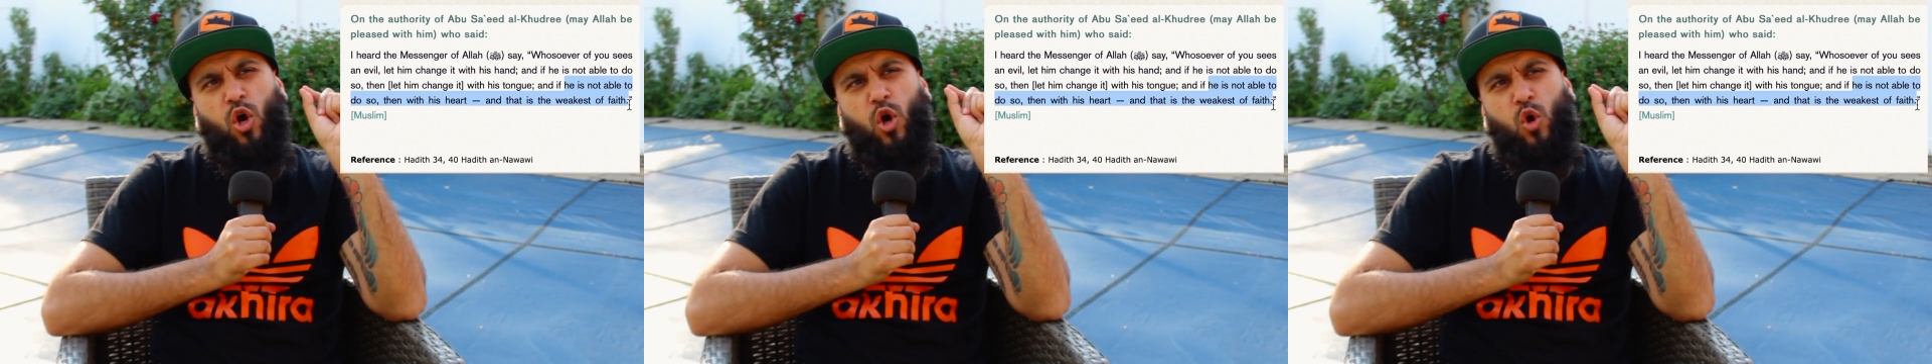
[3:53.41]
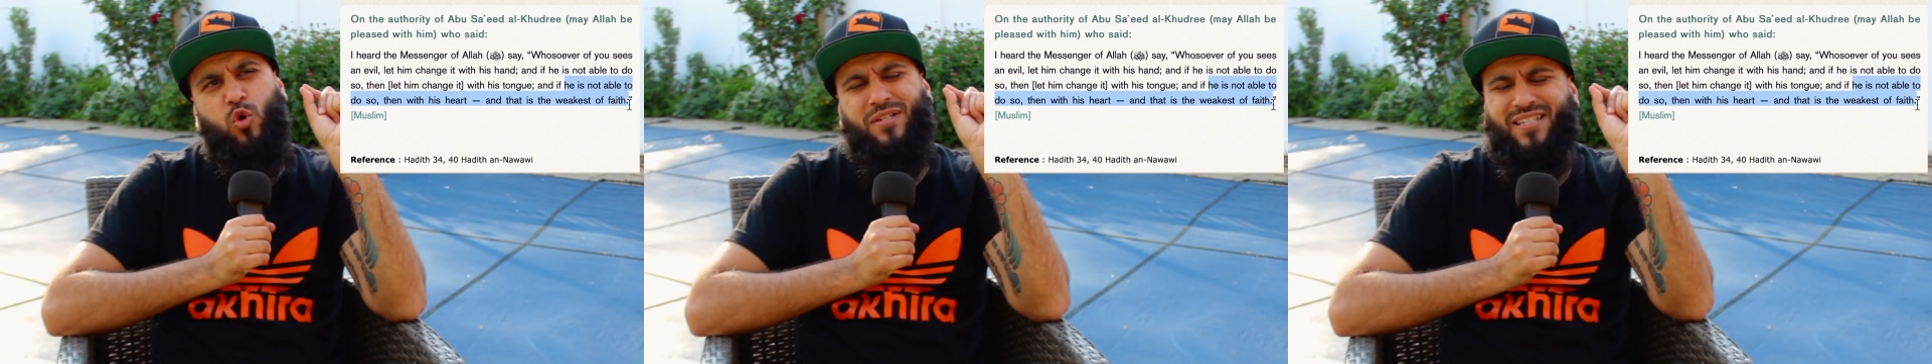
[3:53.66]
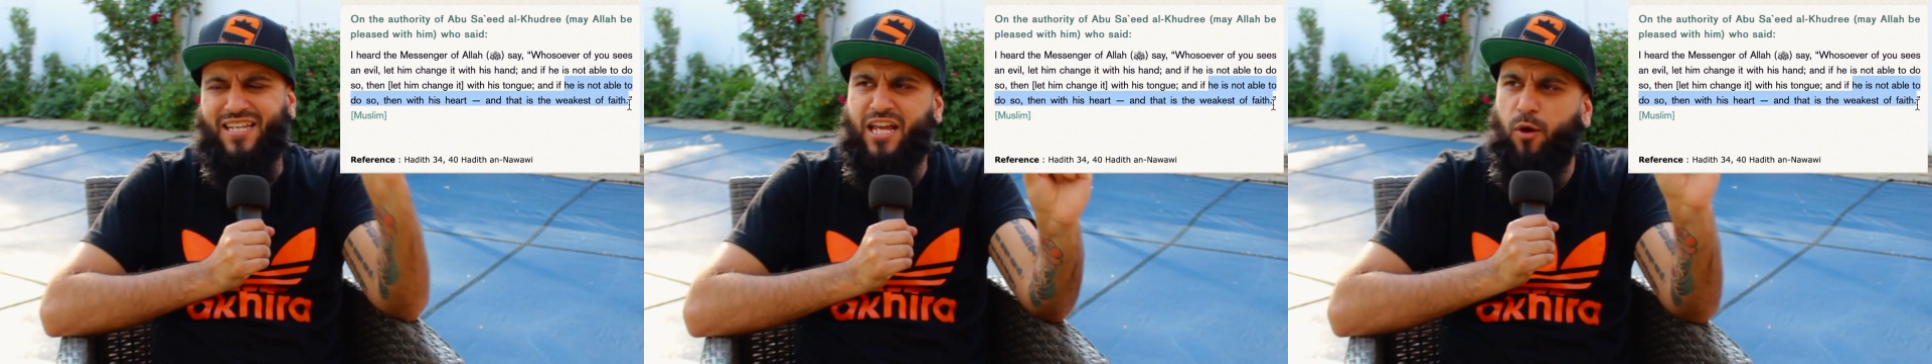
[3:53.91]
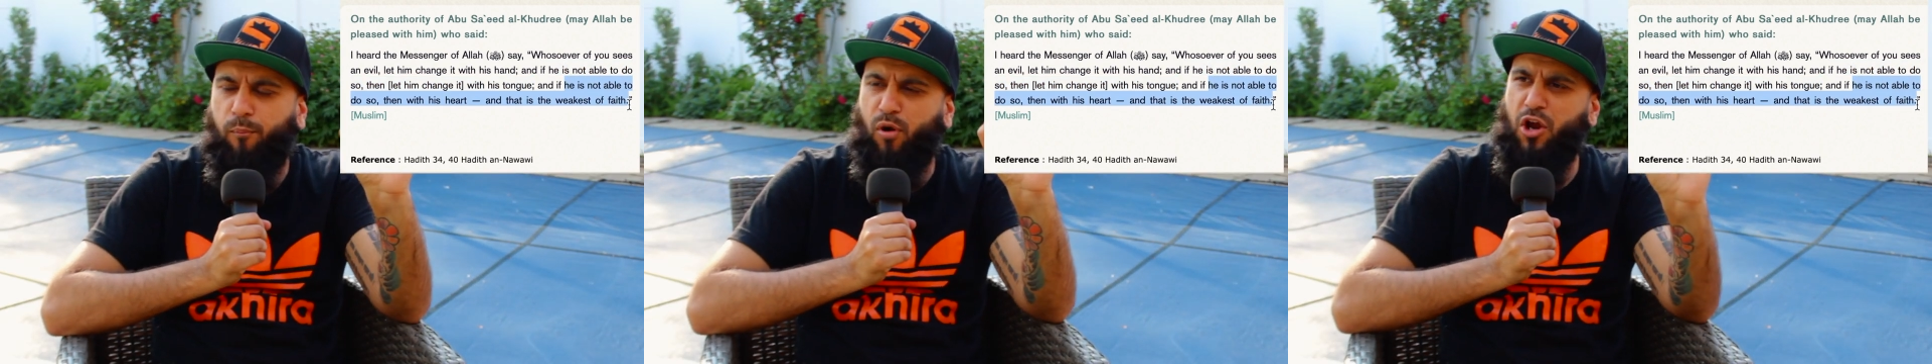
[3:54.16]
who see
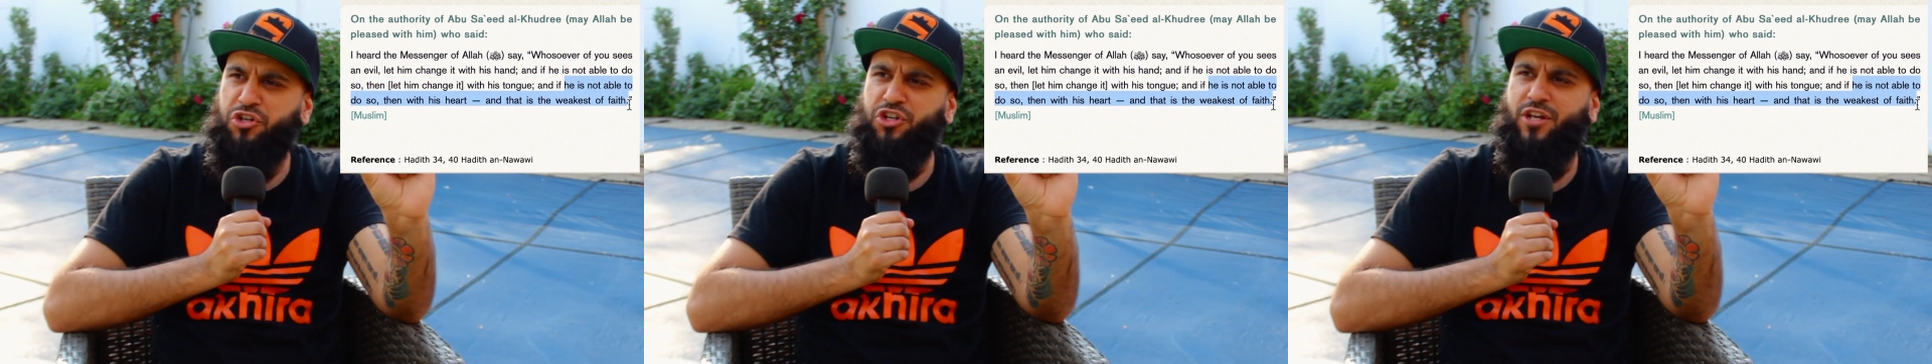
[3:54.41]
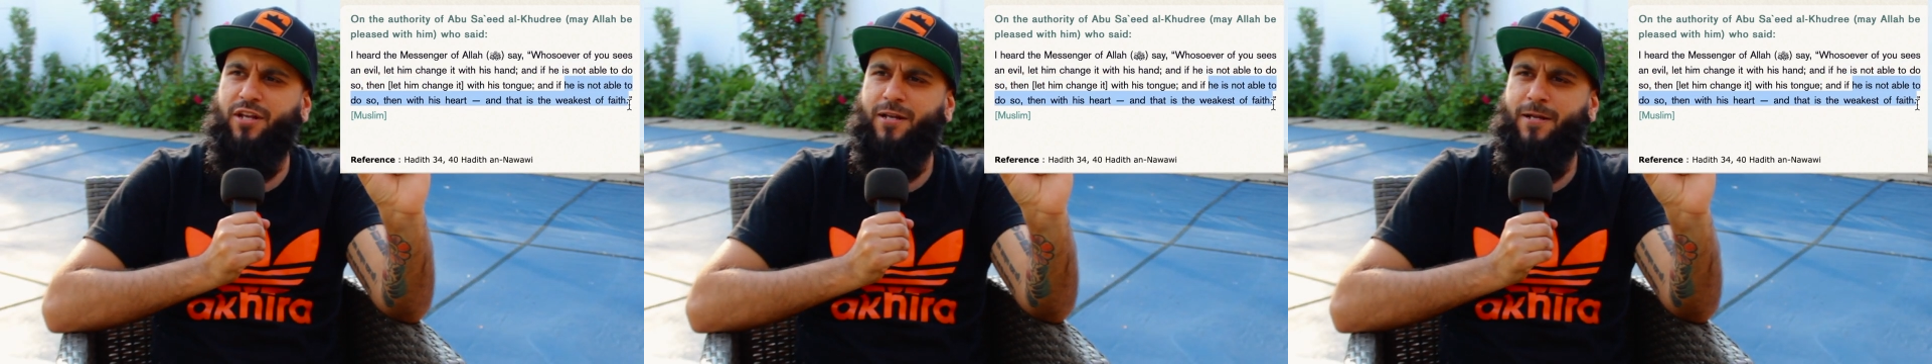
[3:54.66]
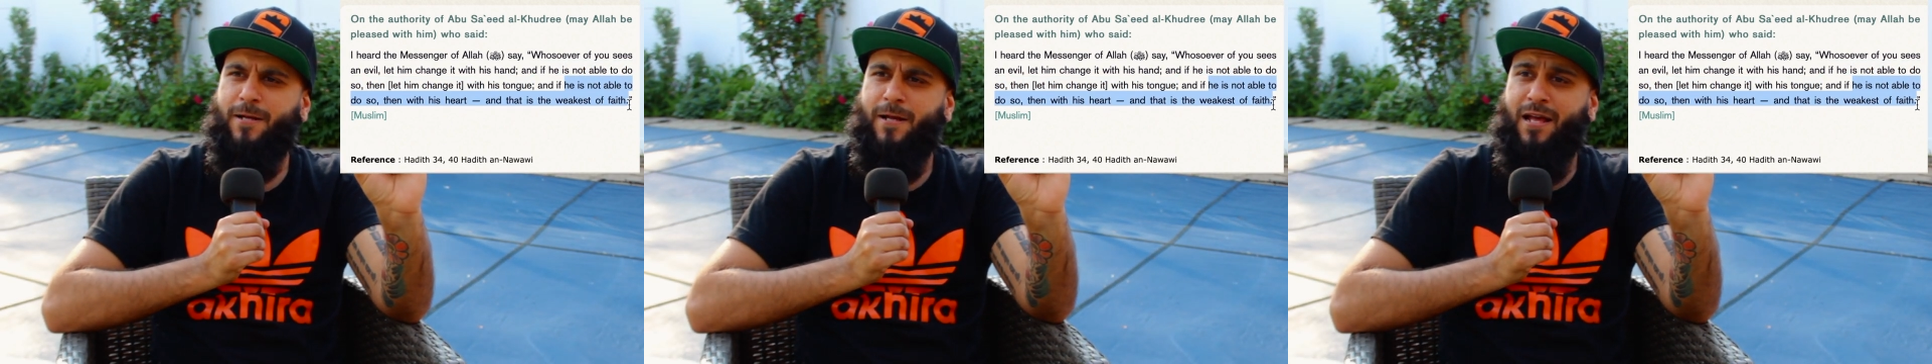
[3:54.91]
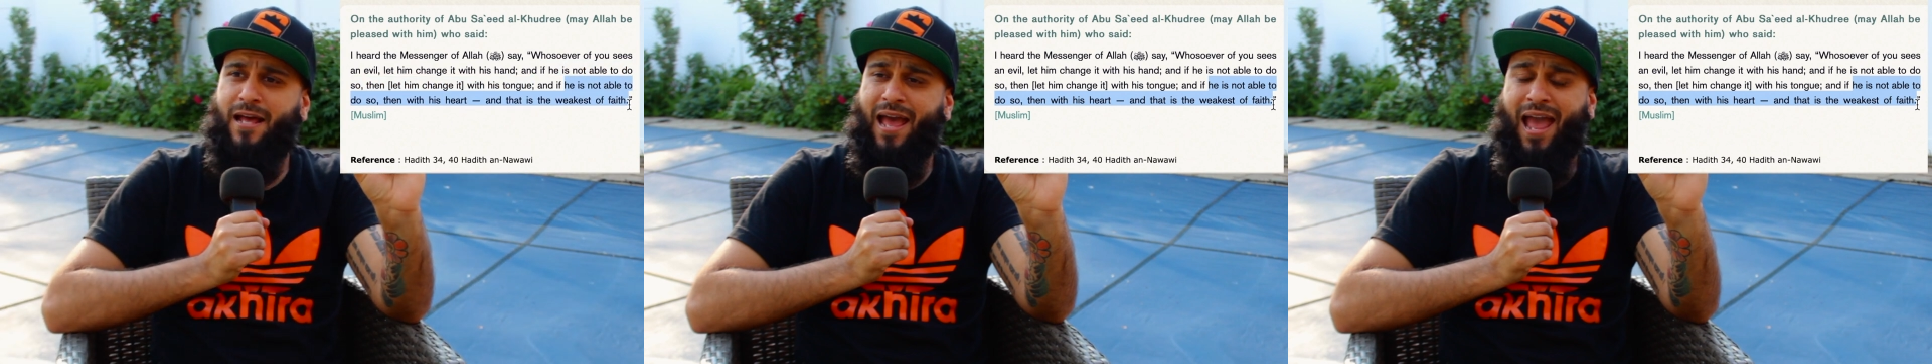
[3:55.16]
oppression
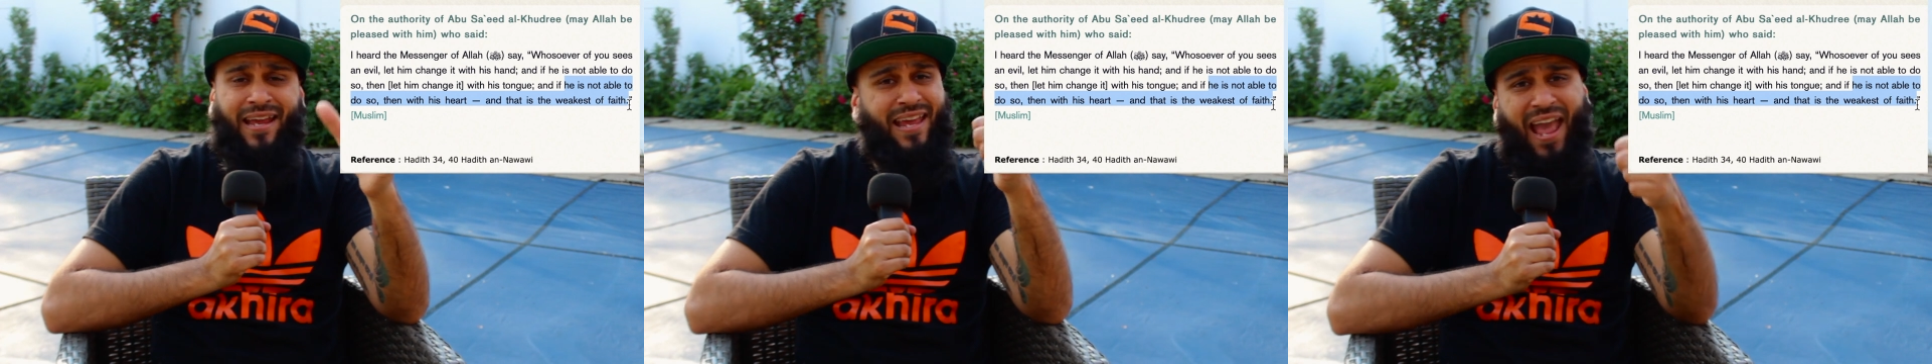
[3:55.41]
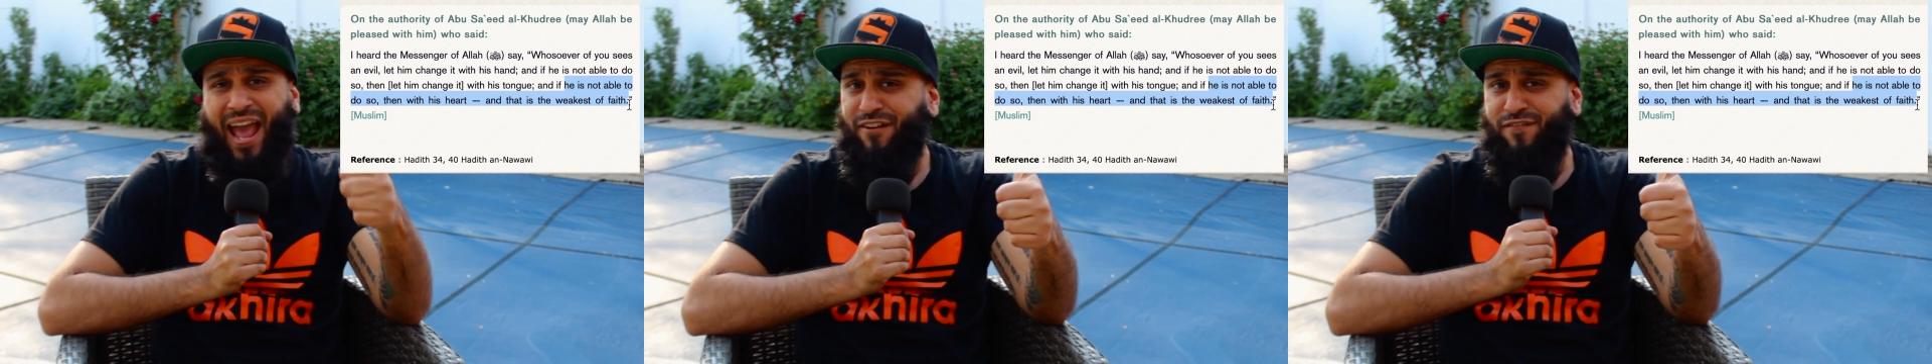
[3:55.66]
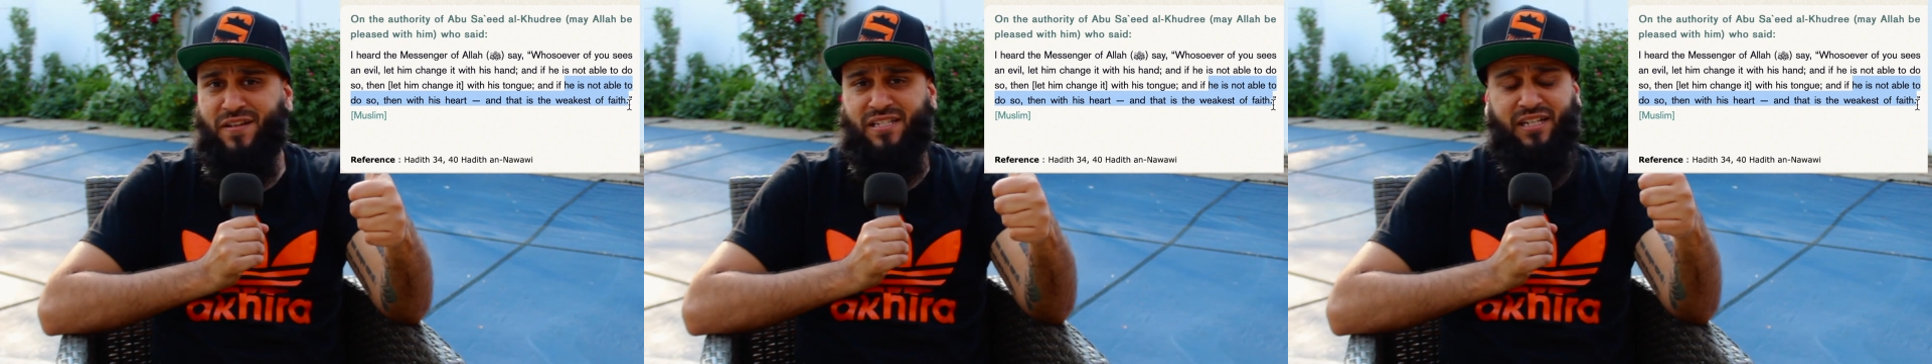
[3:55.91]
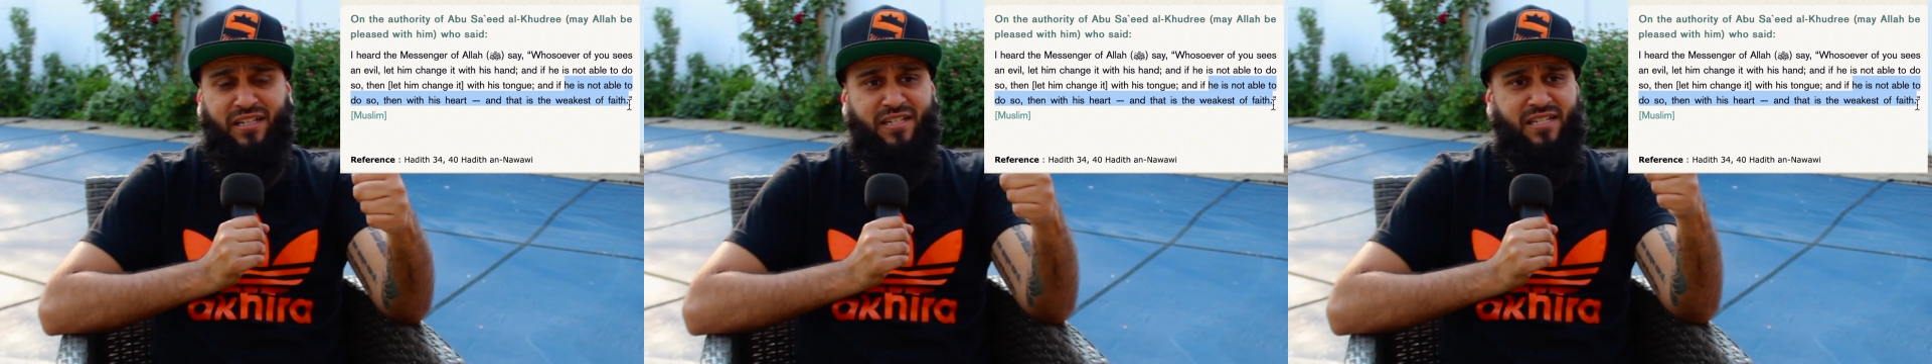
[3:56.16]
and can't
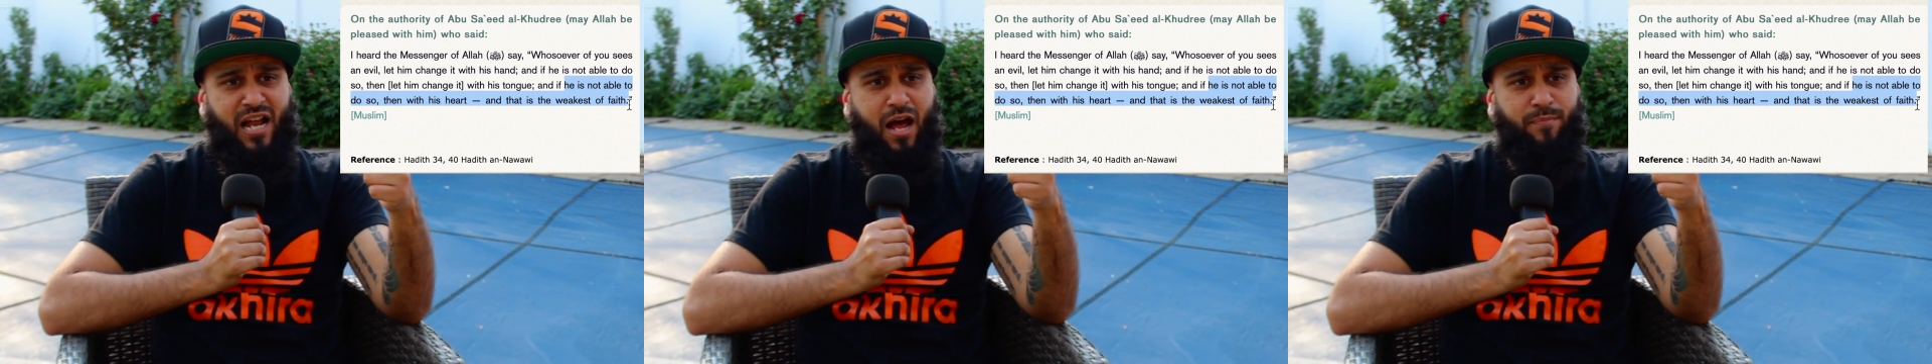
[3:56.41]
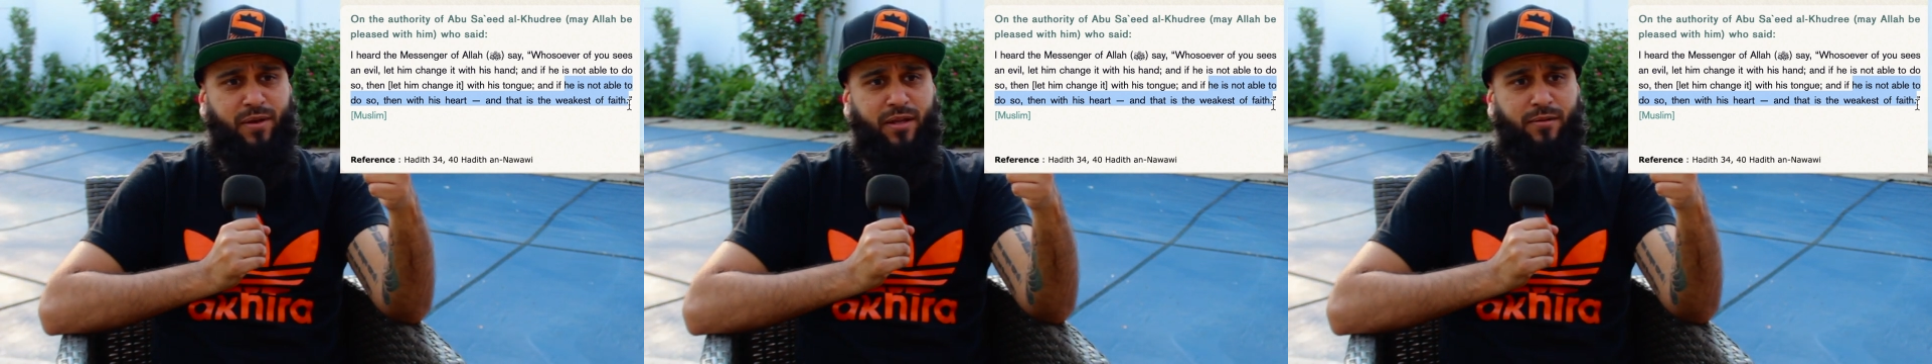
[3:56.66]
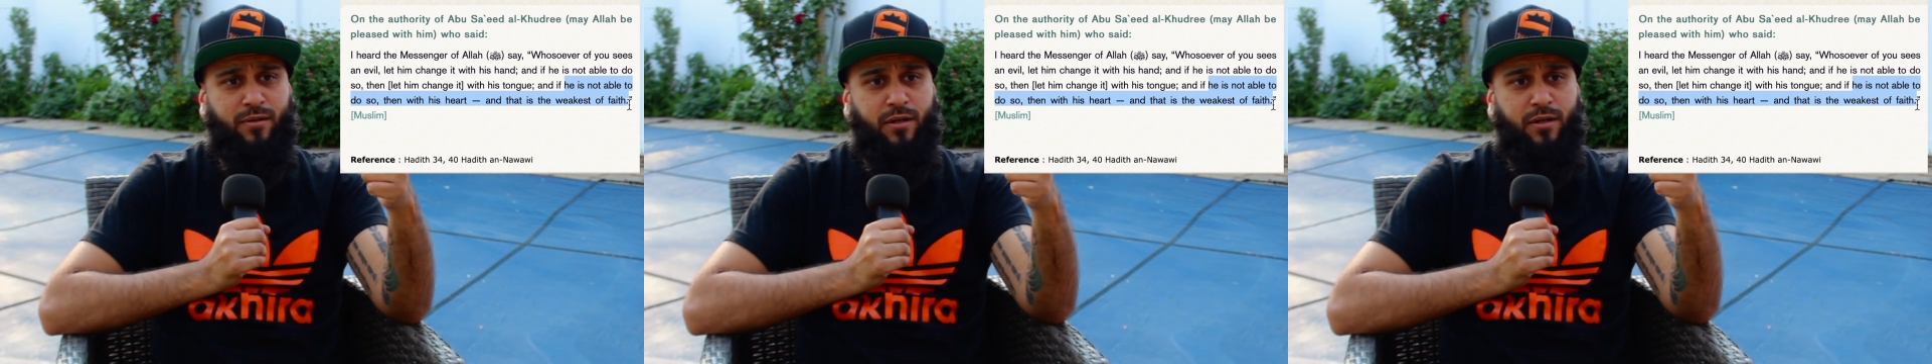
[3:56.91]
physically stop it,